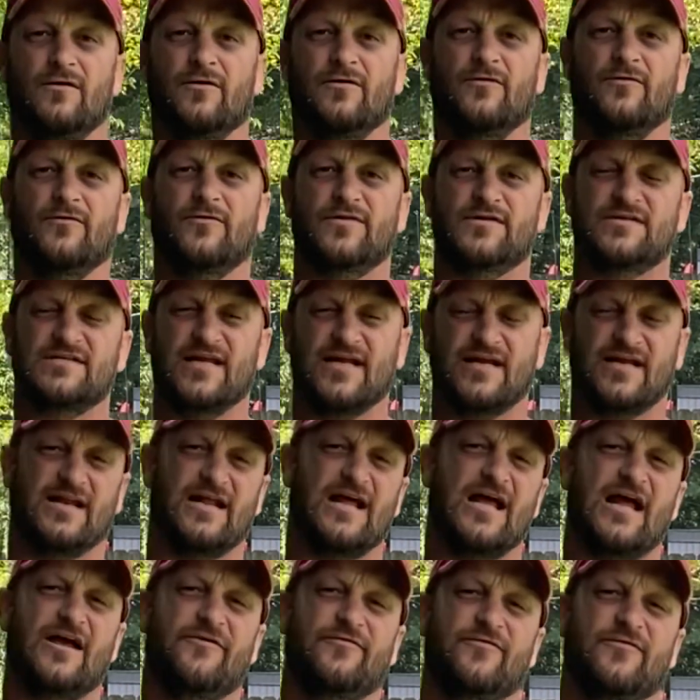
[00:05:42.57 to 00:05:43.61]
For the second
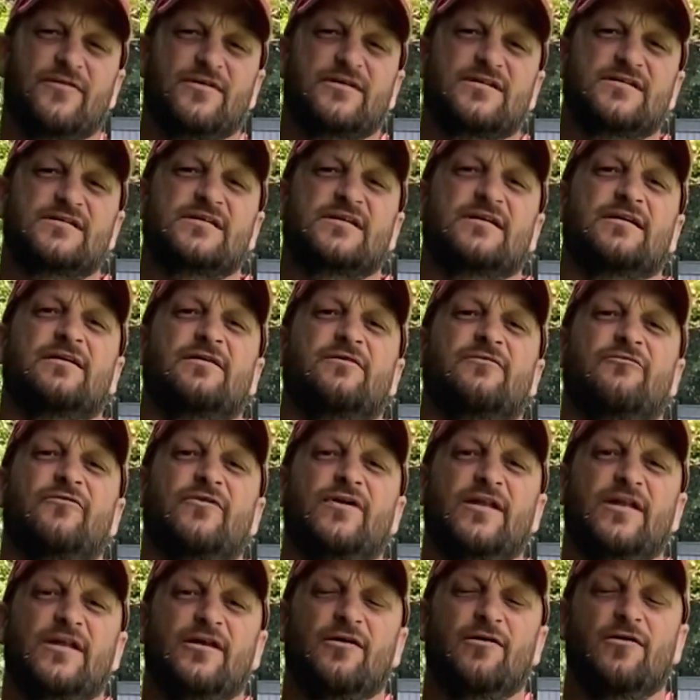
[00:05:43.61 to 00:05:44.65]
half of this
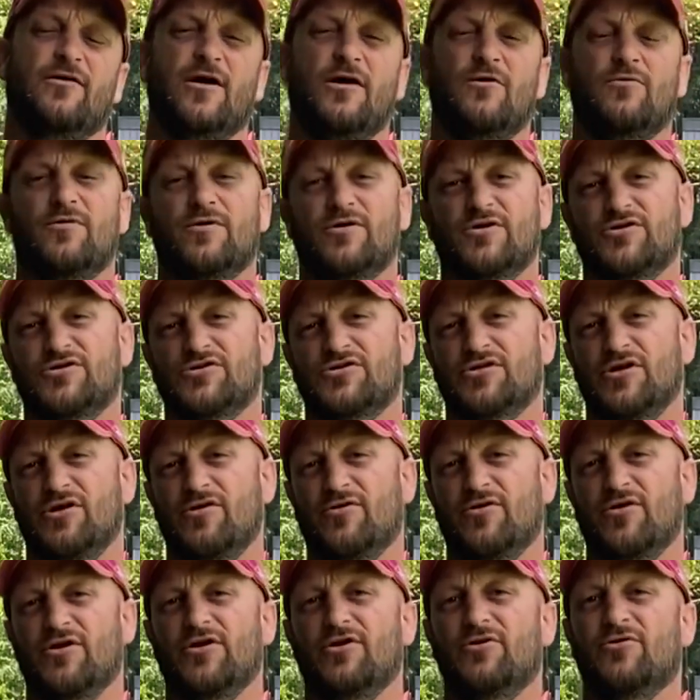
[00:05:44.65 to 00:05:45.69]
video, I want to show
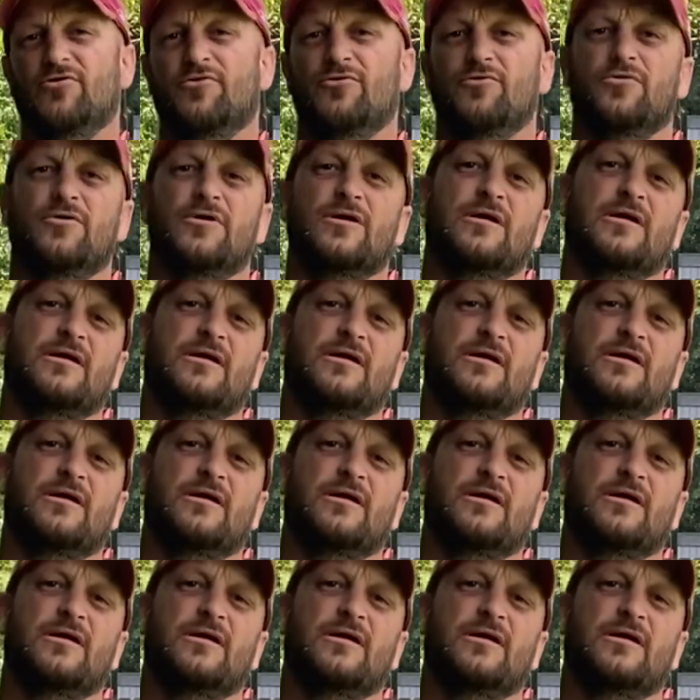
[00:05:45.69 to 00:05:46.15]
you